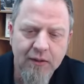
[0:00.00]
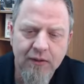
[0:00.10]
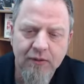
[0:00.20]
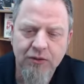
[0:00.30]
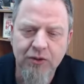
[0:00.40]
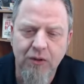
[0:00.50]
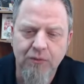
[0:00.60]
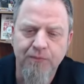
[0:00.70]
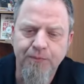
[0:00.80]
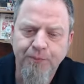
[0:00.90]

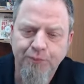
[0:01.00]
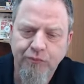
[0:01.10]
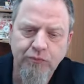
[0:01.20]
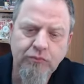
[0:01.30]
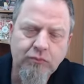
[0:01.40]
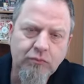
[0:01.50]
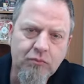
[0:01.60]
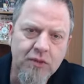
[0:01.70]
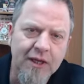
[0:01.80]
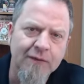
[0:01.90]
so
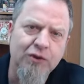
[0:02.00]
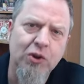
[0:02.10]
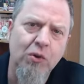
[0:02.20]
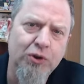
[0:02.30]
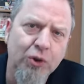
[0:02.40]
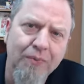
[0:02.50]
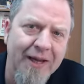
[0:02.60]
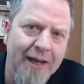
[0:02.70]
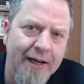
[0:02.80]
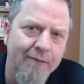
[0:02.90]
if social
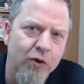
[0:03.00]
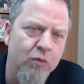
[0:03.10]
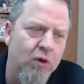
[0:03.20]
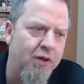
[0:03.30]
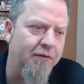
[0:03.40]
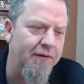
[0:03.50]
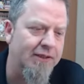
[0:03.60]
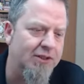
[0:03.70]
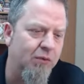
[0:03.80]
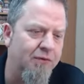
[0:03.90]
behavior, one of the things
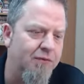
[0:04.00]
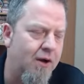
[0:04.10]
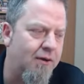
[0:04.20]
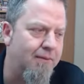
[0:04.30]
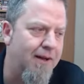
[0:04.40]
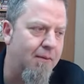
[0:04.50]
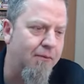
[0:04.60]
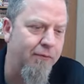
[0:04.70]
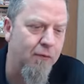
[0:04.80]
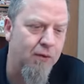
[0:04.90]
that we've talked about
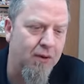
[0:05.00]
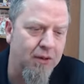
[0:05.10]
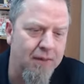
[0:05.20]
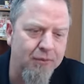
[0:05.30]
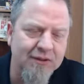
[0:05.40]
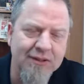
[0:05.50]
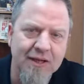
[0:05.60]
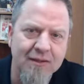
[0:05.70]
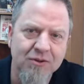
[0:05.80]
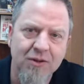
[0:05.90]
before a couple
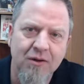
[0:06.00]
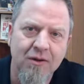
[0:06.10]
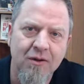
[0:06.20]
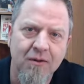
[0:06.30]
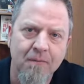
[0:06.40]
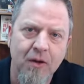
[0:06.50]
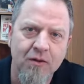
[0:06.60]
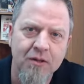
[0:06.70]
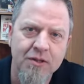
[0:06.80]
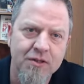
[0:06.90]
times um, on
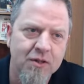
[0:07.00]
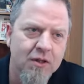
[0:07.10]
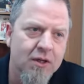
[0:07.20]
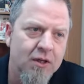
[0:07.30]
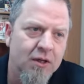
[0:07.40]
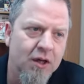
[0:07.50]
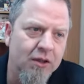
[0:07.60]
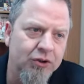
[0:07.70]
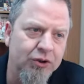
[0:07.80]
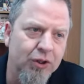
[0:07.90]
this uh,
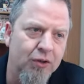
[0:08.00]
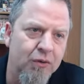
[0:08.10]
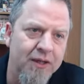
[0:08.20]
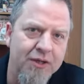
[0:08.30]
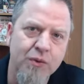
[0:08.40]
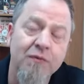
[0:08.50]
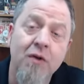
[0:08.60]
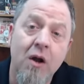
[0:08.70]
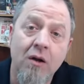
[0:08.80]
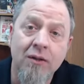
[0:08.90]
show is we've
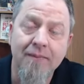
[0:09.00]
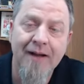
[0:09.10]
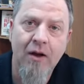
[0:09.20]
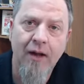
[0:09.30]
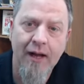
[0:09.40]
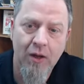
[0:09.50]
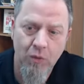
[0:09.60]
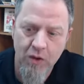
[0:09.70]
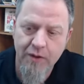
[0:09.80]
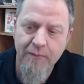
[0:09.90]
talked about how
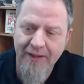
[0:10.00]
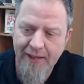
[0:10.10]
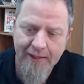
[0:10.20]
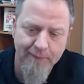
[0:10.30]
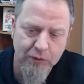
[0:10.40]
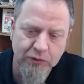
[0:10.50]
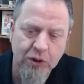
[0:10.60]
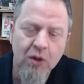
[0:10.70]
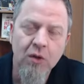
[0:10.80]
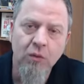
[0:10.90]
one of the behaviors
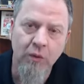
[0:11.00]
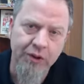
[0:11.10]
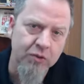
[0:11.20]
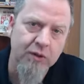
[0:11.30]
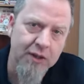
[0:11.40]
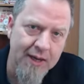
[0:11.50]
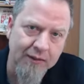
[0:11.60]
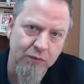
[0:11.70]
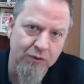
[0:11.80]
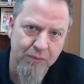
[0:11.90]
when you
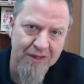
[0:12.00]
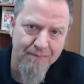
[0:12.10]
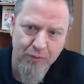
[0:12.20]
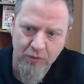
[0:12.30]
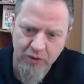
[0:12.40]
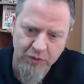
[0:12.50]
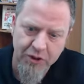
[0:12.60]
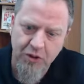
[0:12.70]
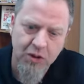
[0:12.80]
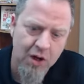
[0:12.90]
connect with people and when
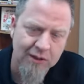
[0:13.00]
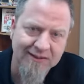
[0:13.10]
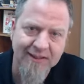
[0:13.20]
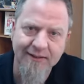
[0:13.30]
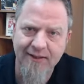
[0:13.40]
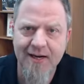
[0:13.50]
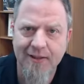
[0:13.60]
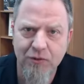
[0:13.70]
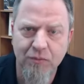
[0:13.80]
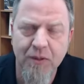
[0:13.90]
your content
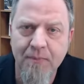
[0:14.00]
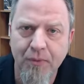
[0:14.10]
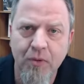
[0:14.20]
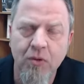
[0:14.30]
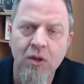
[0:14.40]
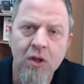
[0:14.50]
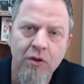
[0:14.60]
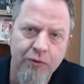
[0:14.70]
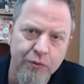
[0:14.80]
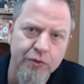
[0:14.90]
connects with people
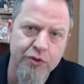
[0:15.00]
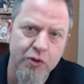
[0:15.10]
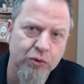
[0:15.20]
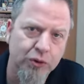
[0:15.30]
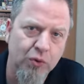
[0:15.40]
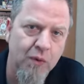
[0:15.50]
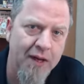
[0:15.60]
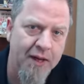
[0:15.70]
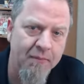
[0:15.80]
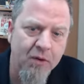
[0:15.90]
through the social
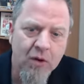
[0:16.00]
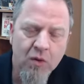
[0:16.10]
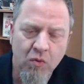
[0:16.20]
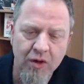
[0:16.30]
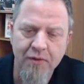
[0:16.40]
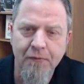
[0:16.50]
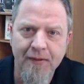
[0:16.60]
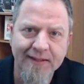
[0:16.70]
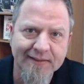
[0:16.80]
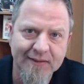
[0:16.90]
web, one of the
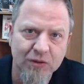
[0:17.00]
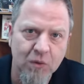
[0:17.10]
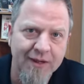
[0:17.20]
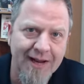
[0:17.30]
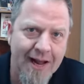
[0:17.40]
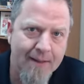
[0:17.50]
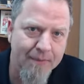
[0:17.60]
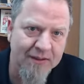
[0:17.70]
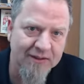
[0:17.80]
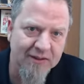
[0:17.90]
things that's going to
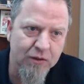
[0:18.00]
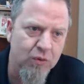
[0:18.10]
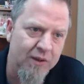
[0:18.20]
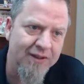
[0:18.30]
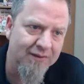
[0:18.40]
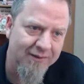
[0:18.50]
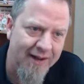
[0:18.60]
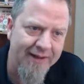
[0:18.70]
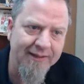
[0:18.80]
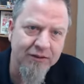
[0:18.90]
happen is they're going to
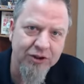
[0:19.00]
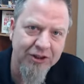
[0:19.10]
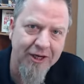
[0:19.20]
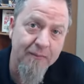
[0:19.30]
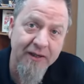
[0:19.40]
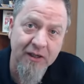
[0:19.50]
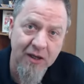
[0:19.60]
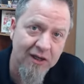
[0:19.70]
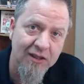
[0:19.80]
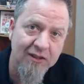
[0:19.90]
like and share
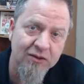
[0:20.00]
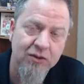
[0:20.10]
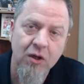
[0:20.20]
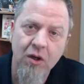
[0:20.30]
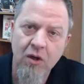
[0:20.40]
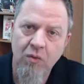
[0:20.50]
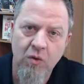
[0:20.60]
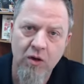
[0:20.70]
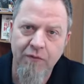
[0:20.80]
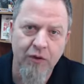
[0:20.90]
because one
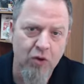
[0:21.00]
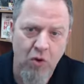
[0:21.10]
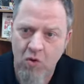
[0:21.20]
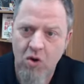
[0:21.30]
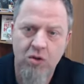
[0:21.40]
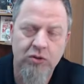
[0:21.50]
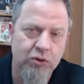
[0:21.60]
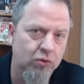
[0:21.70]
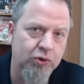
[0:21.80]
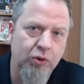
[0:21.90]
of the core
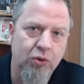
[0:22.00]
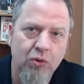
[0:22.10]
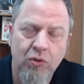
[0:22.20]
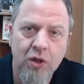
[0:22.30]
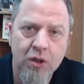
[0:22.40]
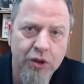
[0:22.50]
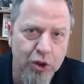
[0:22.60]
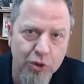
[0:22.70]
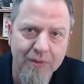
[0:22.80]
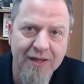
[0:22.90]
social
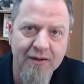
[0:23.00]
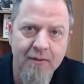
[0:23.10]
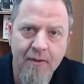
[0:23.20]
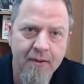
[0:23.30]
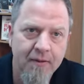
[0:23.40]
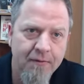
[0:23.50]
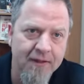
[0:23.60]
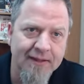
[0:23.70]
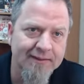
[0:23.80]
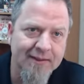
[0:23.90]
human
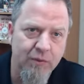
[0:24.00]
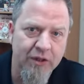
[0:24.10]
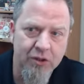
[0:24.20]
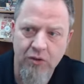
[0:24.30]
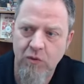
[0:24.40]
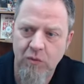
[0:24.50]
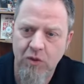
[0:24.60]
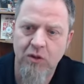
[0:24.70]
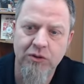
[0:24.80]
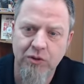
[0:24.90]
things that we do when we're
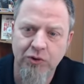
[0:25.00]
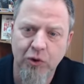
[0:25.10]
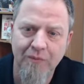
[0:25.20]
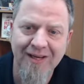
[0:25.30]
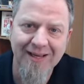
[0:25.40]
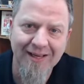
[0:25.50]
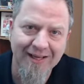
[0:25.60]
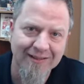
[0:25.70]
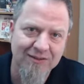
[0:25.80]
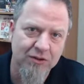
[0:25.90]
on social media
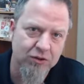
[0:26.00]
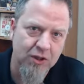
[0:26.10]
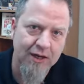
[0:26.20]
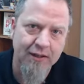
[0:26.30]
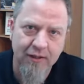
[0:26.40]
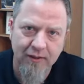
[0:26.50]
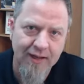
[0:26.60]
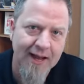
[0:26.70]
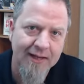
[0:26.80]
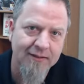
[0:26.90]
is to try to
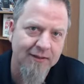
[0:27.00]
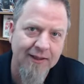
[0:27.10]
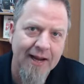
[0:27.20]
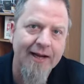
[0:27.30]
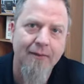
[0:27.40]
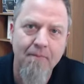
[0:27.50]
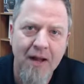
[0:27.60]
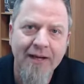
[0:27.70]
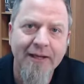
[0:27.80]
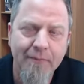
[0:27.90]
collect like
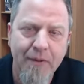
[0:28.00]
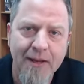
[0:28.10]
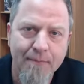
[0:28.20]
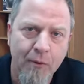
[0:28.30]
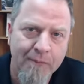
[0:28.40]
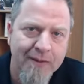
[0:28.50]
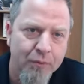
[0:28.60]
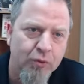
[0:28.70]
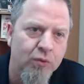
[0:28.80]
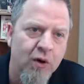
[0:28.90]
minded people,
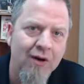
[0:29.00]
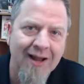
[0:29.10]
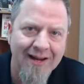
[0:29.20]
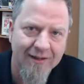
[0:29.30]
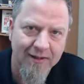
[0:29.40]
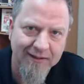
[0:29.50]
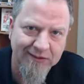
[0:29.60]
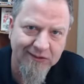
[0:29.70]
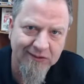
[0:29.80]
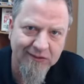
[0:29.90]
people who are like us.